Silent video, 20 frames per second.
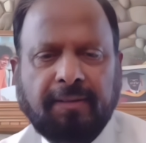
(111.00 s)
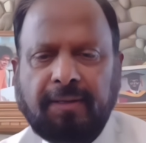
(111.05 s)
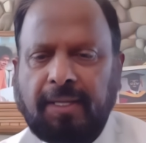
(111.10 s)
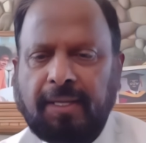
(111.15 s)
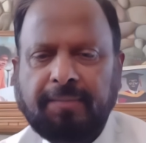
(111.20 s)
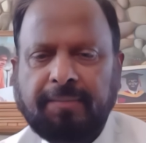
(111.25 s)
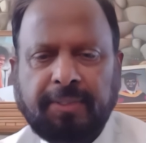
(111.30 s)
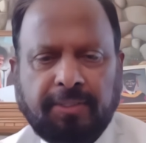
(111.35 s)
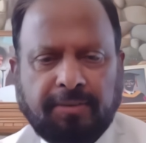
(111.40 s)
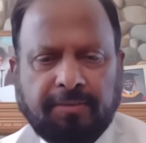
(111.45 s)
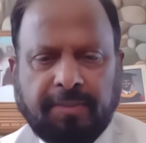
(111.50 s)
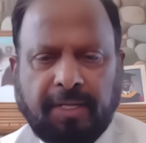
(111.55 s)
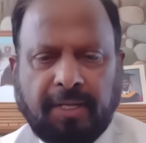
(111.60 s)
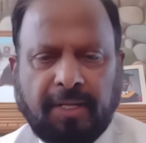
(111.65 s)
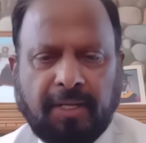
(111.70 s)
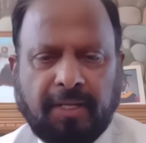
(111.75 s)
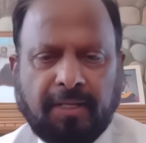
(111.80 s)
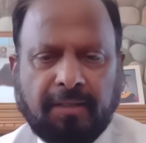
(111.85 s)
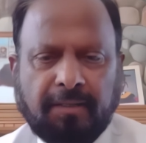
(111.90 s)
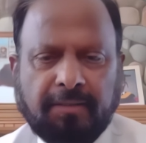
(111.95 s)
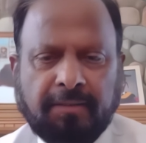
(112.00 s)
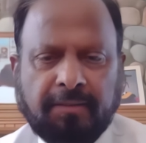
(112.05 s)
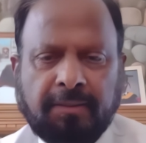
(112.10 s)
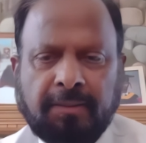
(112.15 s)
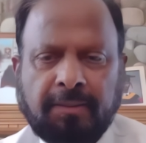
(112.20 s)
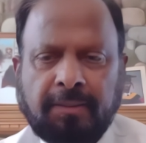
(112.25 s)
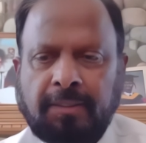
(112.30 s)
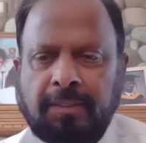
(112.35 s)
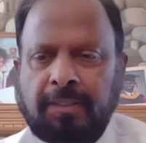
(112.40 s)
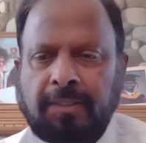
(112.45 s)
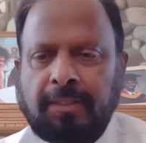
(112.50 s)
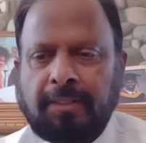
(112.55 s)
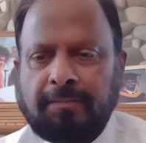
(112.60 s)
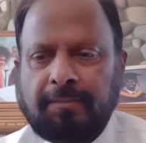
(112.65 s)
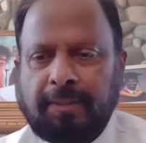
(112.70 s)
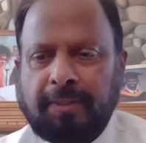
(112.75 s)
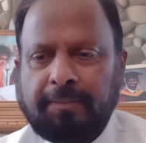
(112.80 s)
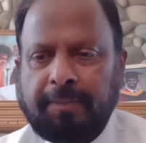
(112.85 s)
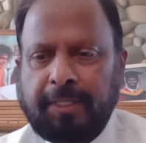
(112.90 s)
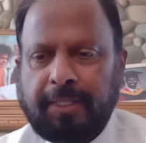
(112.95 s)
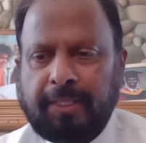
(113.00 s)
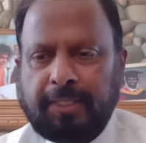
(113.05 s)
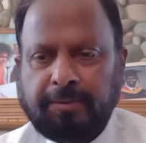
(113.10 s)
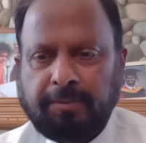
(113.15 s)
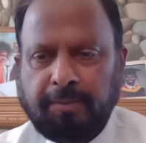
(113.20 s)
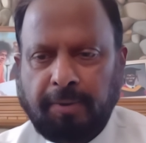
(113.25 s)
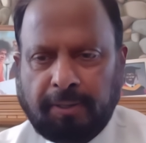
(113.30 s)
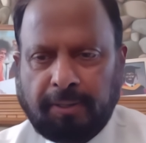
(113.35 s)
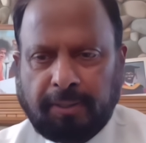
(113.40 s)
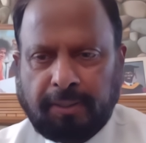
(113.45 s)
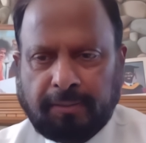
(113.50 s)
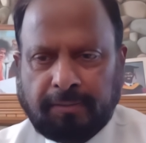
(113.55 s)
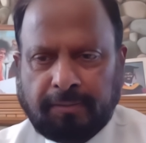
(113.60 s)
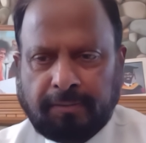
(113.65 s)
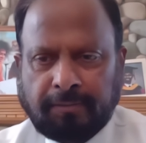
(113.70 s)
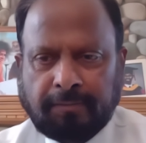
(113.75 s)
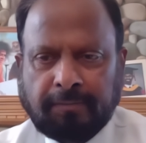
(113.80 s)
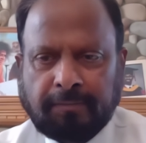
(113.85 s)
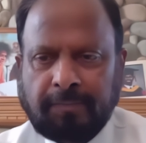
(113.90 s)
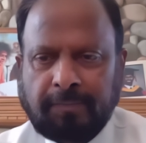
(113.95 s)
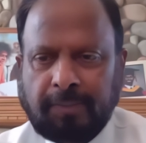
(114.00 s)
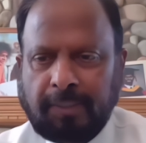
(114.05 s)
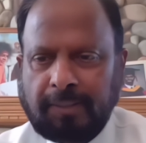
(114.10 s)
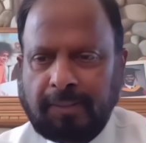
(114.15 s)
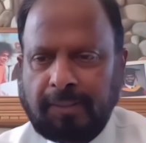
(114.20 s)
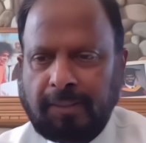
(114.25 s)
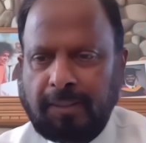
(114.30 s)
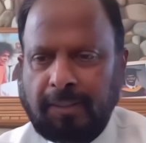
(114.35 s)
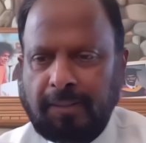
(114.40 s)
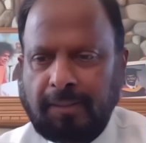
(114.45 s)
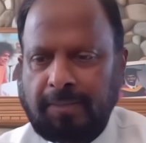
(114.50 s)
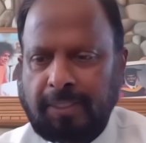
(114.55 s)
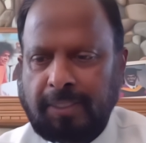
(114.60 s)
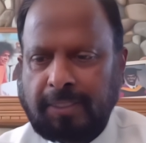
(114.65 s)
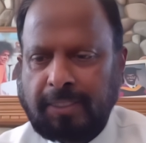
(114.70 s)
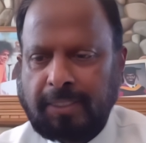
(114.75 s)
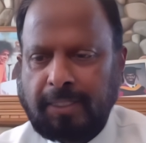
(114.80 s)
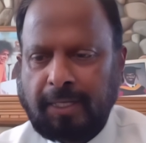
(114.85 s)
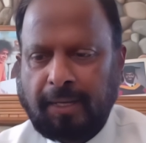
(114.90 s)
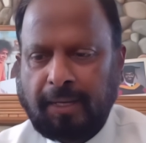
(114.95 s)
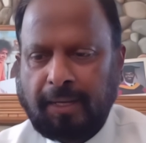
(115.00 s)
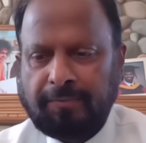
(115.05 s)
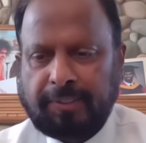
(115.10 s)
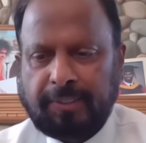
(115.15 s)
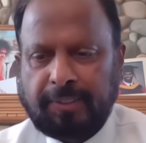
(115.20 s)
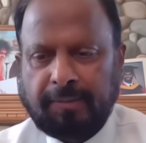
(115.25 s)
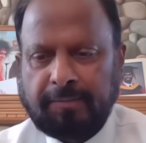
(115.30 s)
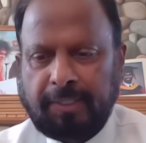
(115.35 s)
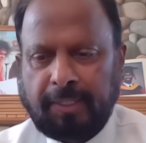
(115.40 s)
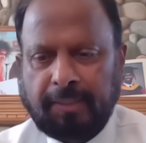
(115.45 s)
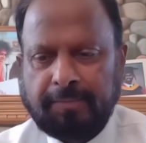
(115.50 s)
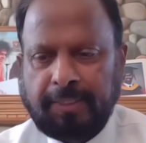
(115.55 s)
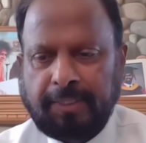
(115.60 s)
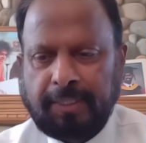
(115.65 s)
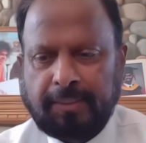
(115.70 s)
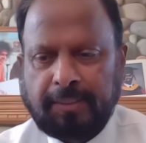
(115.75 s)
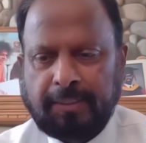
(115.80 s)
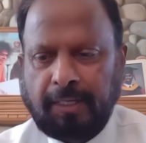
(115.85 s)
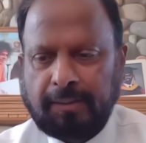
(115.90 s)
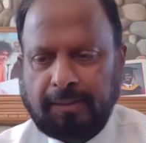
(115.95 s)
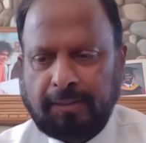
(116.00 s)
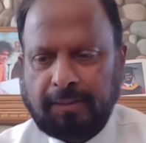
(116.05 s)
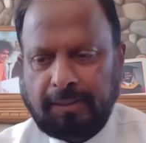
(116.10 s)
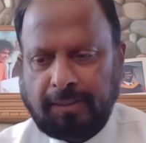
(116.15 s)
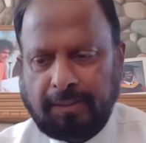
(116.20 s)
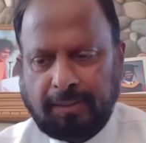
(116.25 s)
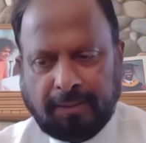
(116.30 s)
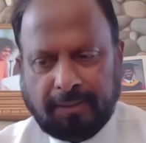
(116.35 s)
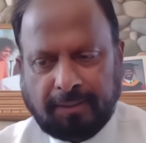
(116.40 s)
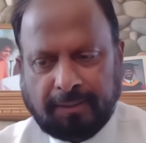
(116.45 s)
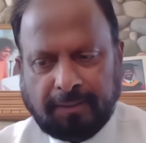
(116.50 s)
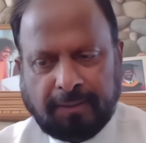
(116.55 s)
came into my house. My parents brought them, and they basically, after some time, they started